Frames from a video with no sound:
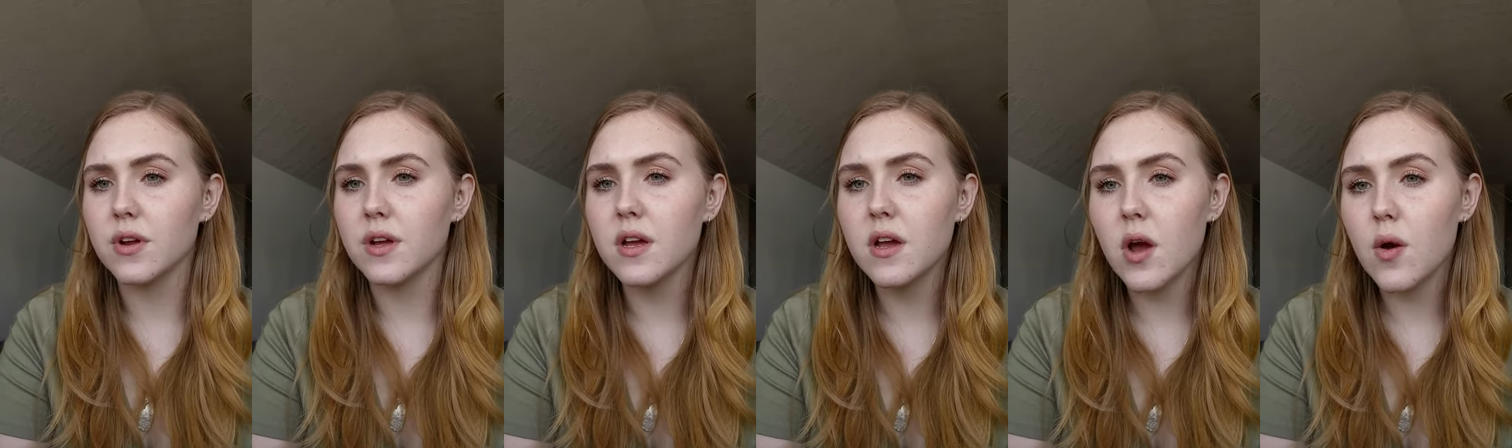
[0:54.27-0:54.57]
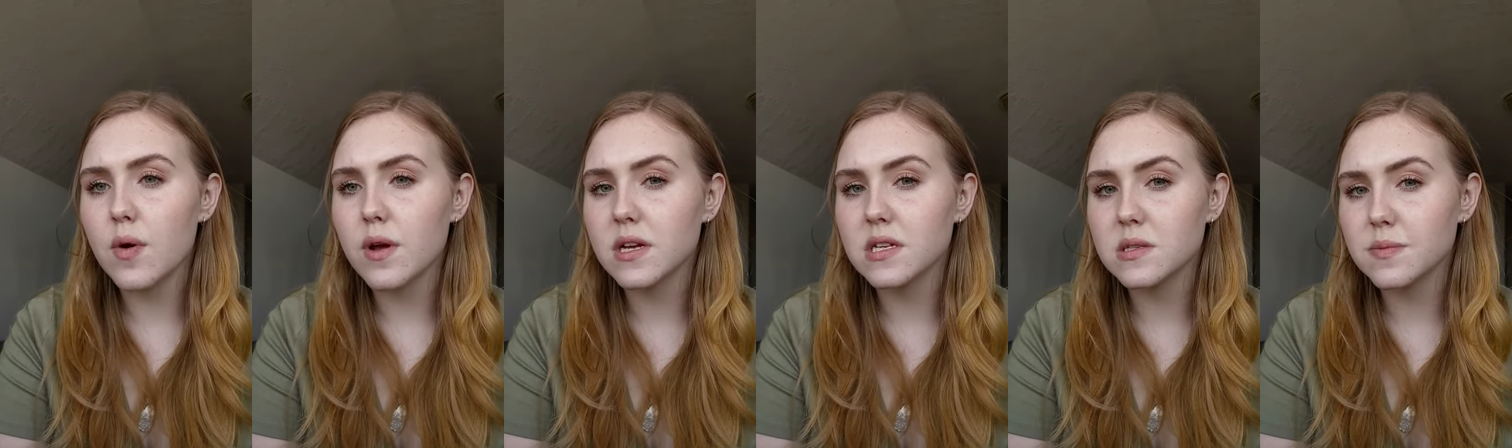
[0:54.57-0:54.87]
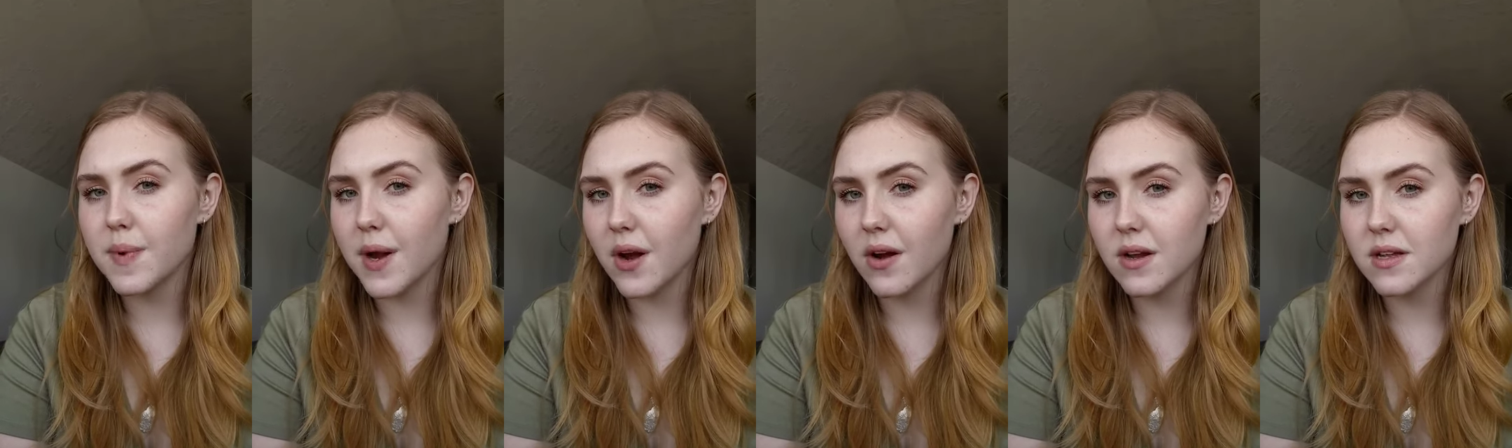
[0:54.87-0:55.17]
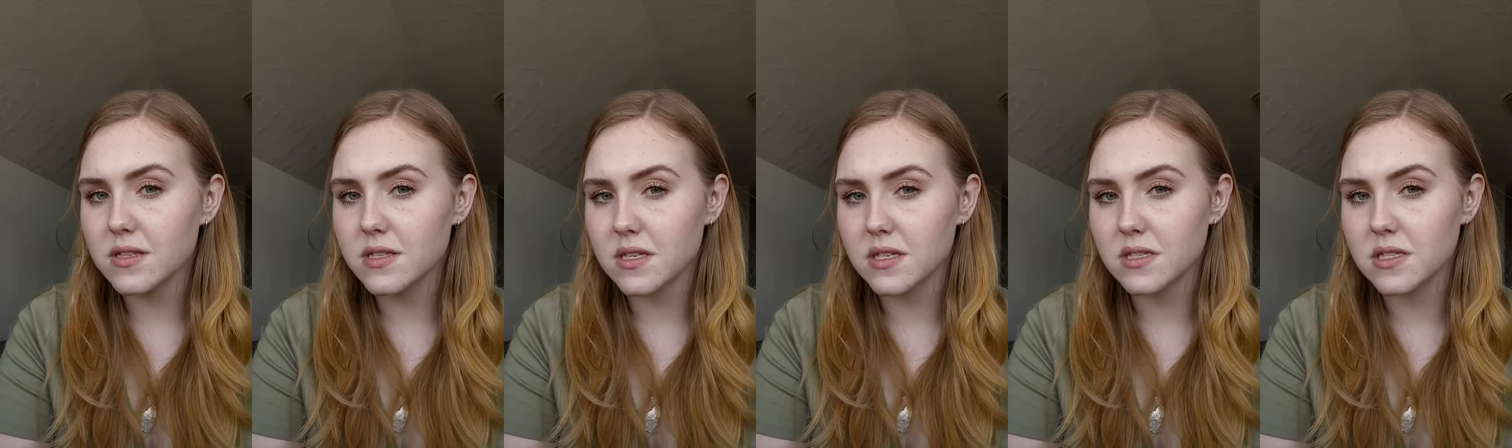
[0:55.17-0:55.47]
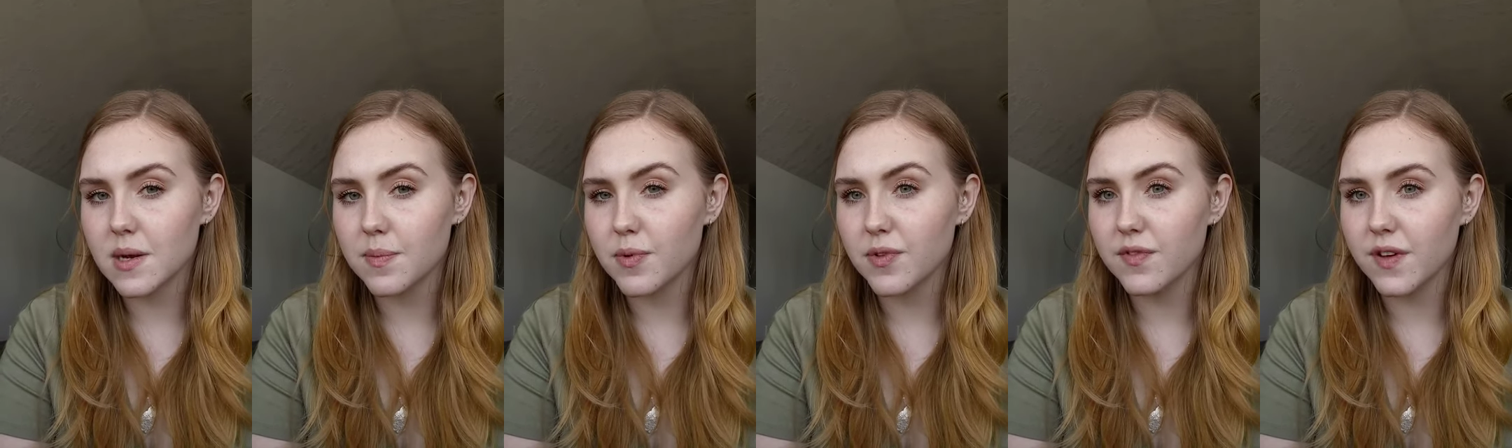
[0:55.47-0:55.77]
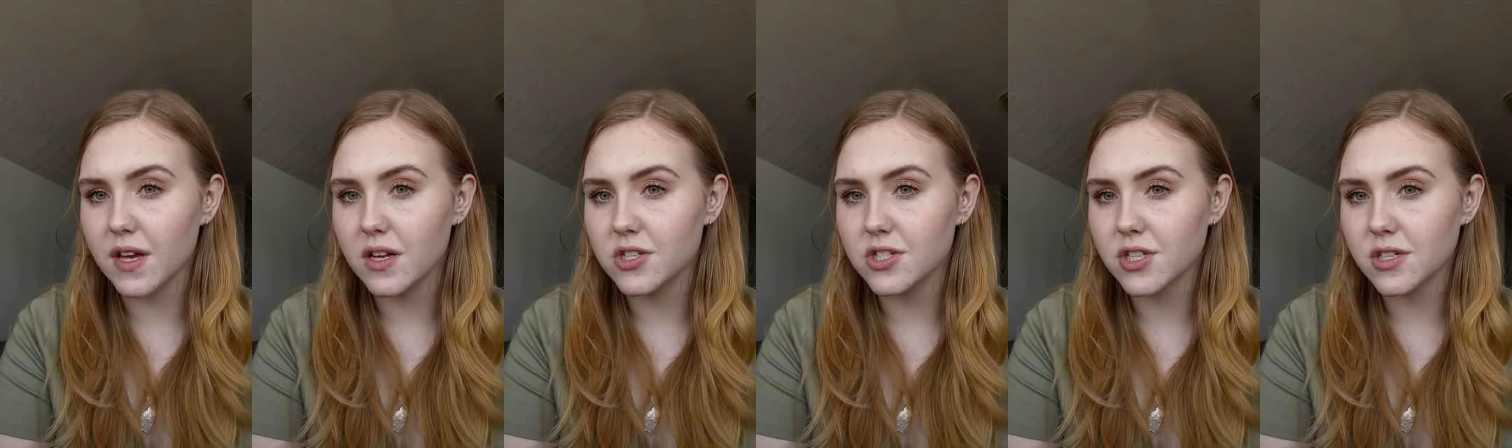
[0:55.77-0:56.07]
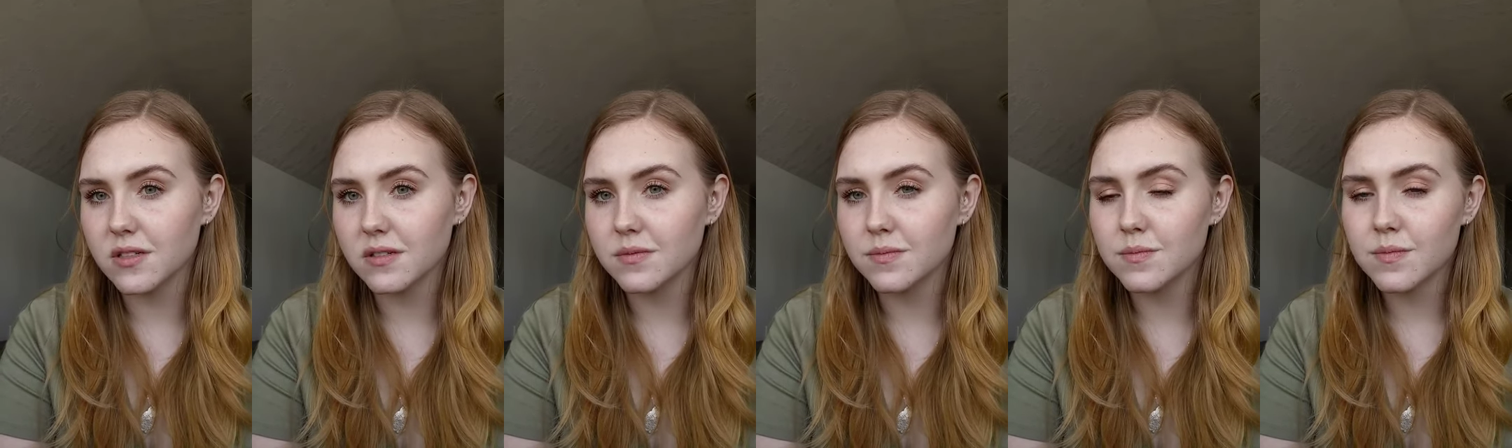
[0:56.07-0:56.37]
ego experiences
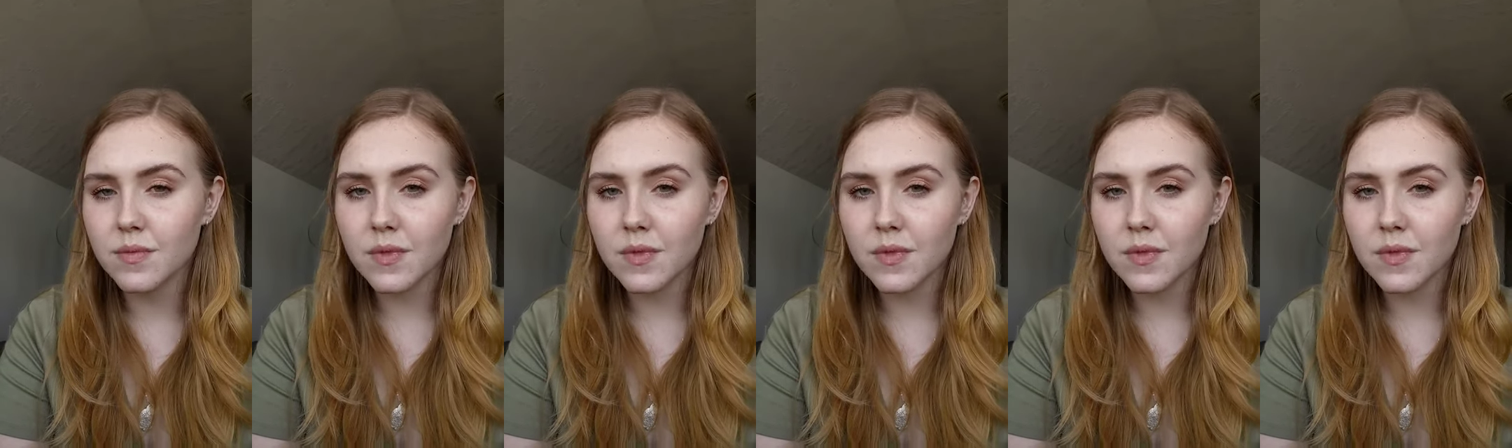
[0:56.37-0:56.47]
deprivation.